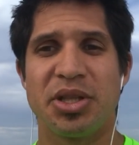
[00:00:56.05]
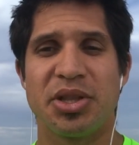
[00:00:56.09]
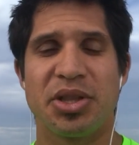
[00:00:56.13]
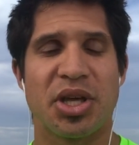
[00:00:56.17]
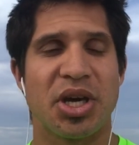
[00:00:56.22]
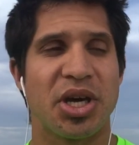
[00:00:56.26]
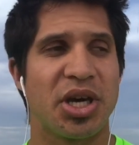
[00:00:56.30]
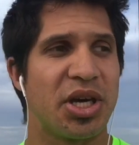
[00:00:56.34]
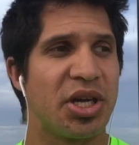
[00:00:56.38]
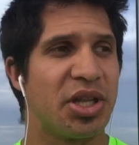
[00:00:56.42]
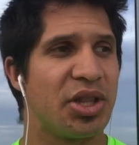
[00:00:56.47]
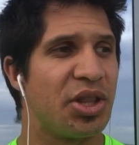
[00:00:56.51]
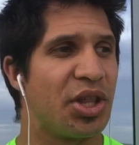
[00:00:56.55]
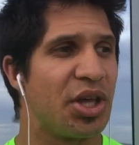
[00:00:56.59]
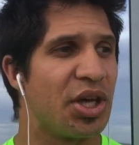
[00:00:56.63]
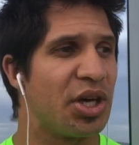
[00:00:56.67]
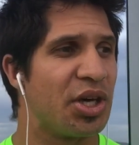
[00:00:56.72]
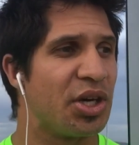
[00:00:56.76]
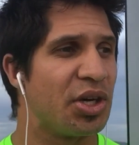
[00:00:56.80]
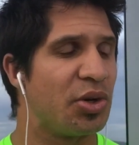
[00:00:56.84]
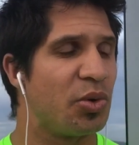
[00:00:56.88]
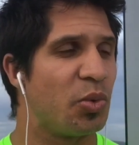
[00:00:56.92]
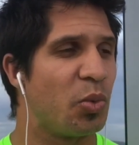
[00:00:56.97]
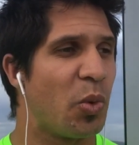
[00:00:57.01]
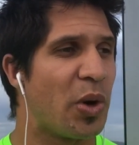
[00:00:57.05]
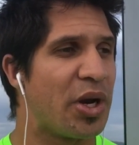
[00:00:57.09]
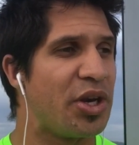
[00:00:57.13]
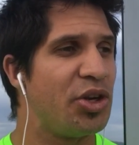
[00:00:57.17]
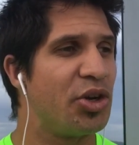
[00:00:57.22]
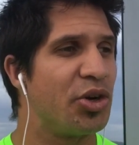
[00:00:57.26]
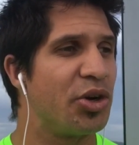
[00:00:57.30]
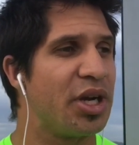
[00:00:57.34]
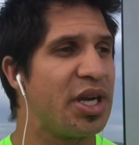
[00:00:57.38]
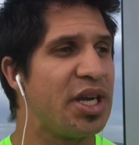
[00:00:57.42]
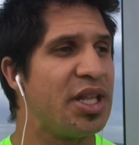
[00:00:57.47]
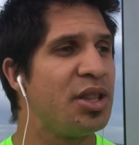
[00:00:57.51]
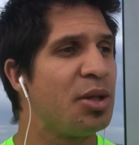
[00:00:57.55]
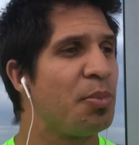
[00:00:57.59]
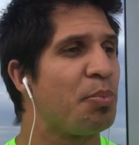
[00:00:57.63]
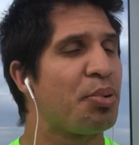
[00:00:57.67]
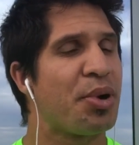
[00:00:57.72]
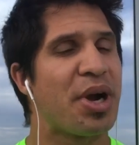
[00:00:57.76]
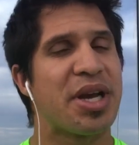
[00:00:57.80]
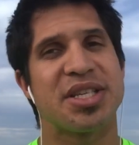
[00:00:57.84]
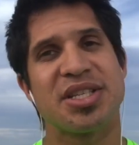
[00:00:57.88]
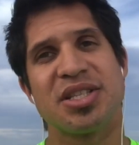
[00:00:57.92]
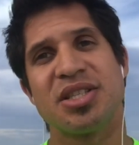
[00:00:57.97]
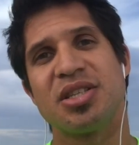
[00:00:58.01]
when you're in the
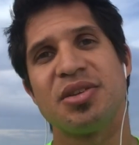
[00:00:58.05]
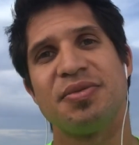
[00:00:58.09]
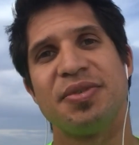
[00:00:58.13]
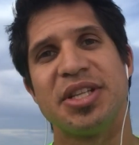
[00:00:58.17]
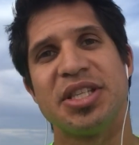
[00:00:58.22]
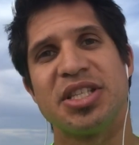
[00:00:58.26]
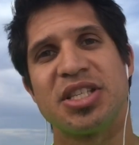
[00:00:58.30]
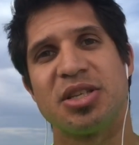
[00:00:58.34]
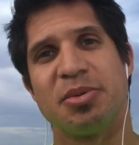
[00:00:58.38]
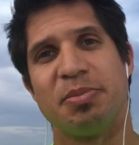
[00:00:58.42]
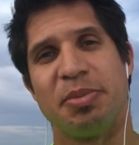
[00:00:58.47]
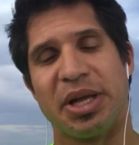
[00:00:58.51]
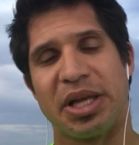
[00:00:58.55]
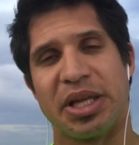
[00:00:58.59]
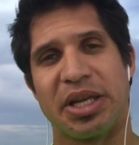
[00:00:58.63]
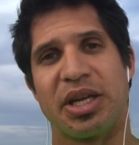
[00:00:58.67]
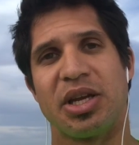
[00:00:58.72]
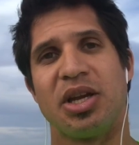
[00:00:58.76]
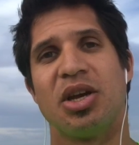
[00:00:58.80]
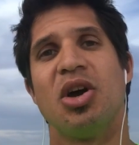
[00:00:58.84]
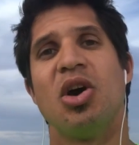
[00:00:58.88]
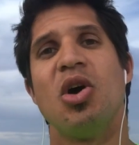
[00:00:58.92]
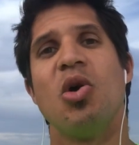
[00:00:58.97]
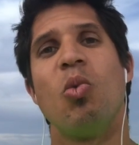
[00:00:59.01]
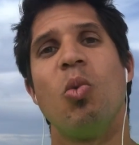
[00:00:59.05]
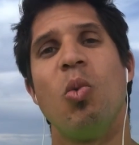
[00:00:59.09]
presence of instability,